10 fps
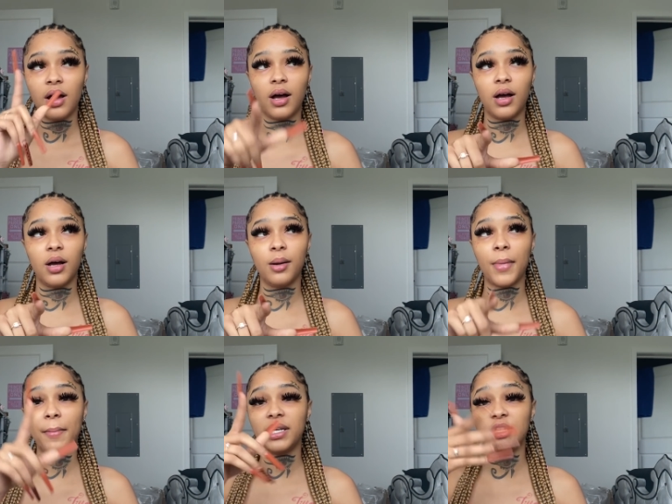I'm
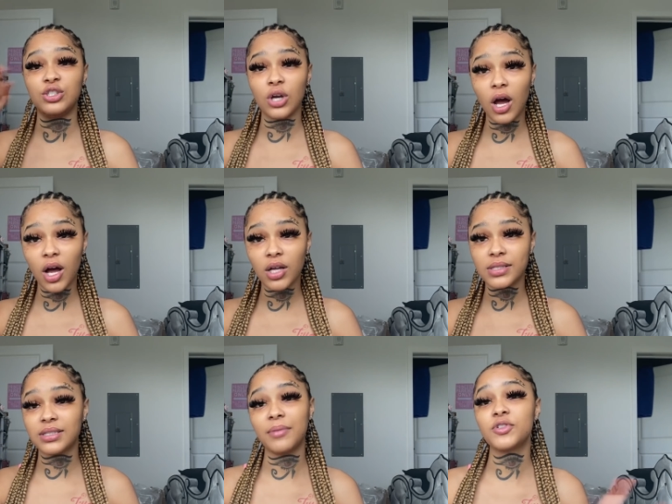gonna need y'all
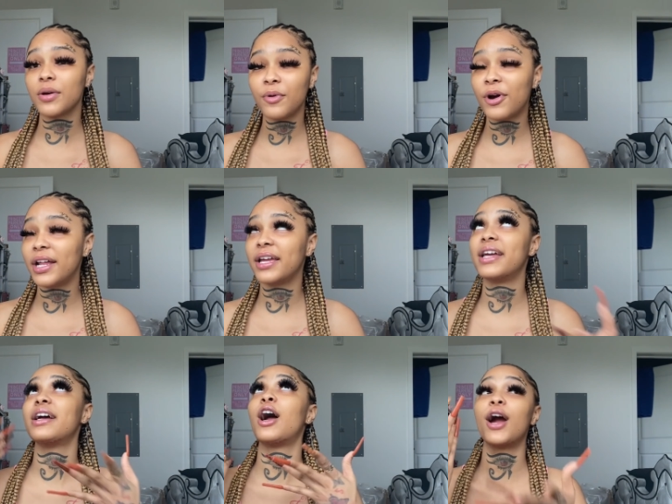to stop screen
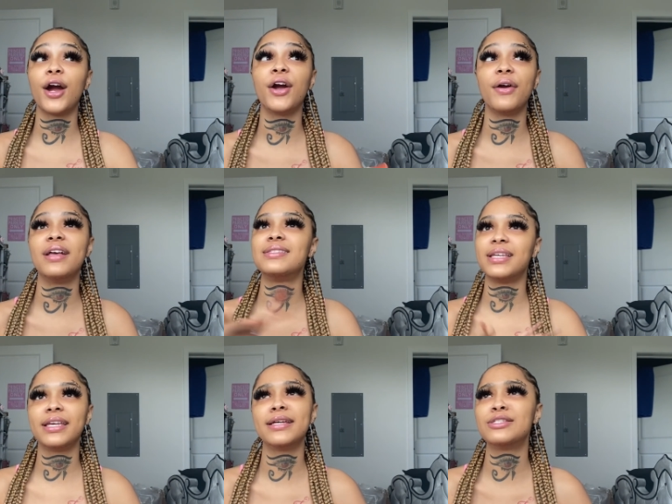recording her and
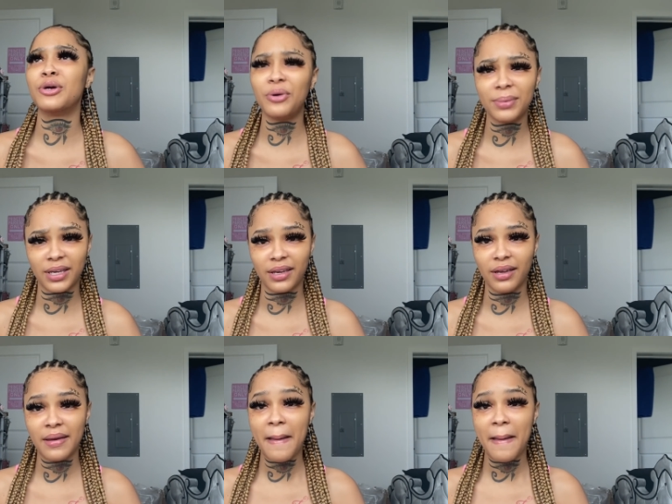sending it to me,